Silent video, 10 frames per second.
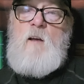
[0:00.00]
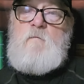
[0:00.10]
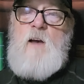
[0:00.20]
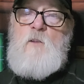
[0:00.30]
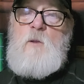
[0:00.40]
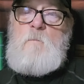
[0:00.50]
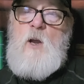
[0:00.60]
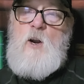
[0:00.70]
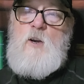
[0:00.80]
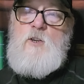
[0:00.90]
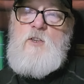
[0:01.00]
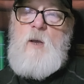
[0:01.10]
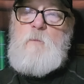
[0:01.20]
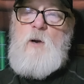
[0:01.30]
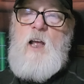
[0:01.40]
found the marriage
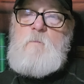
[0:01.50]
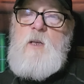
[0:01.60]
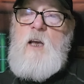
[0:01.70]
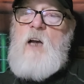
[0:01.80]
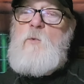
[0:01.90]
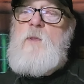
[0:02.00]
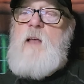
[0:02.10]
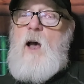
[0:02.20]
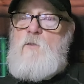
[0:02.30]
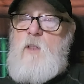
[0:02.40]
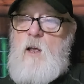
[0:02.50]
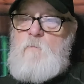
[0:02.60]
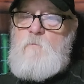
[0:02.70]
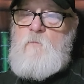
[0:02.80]
supper had begun without them,